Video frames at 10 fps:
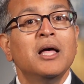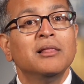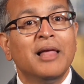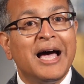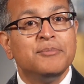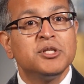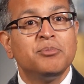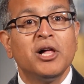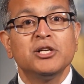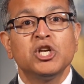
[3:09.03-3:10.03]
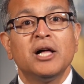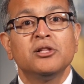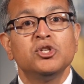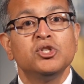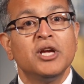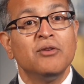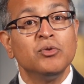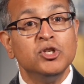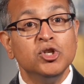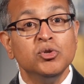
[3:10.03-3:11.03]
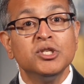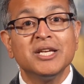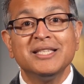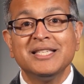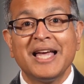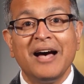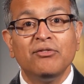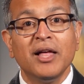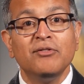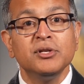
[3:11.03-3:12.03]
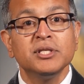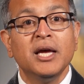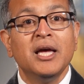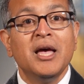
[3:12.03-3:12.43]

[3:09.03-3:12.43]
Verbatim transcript: lab supply challenges, and reduced staff levels,